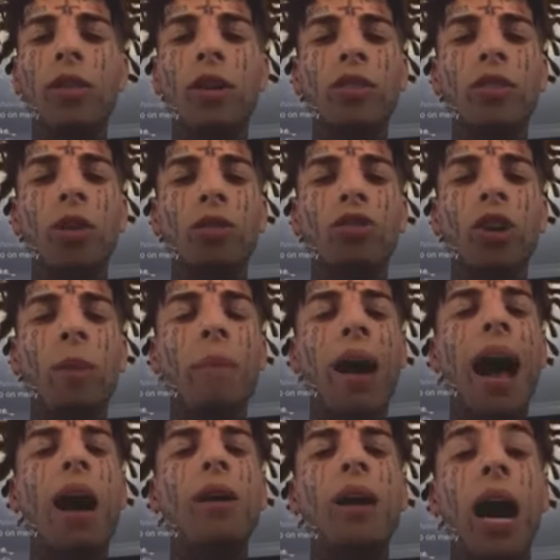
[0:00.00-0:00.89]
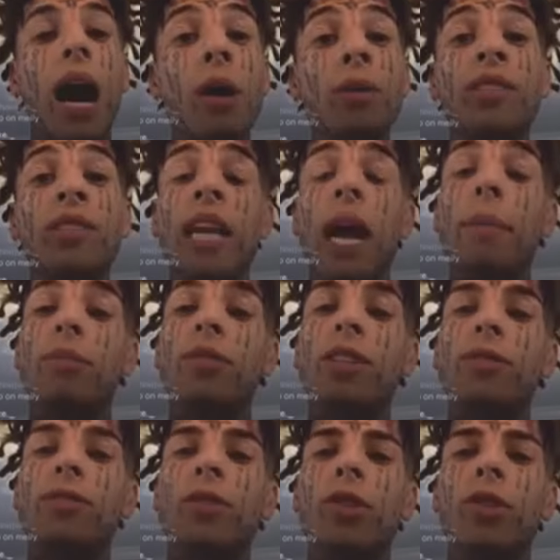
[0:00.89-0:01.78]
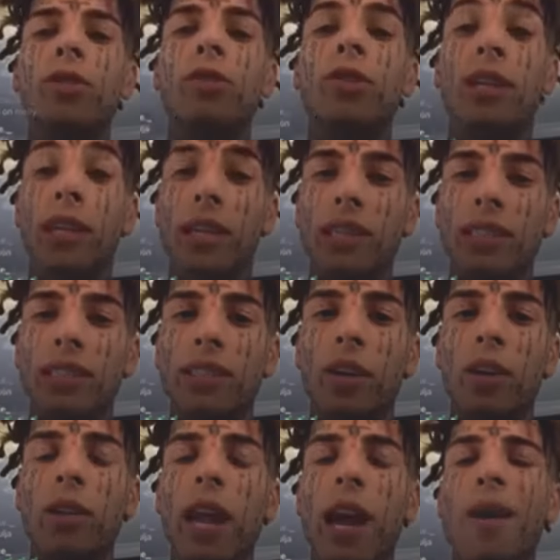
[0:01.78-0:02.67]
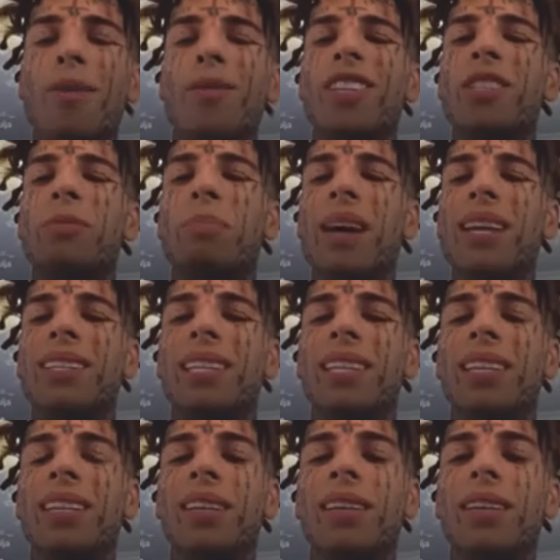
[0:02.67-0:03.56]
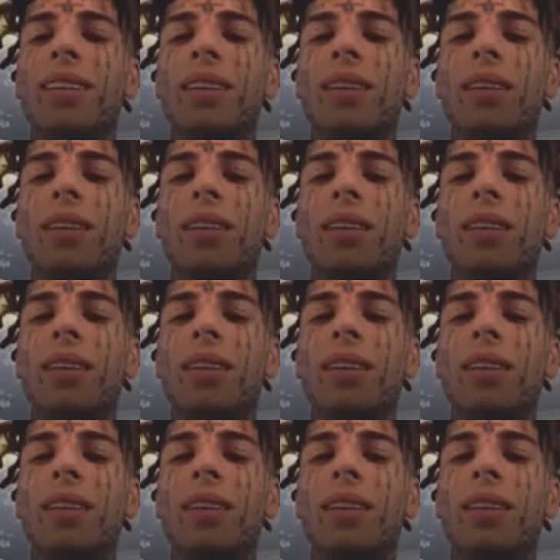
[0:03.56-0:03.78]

no, there's no drama. I'll stop just for you because you're not expected.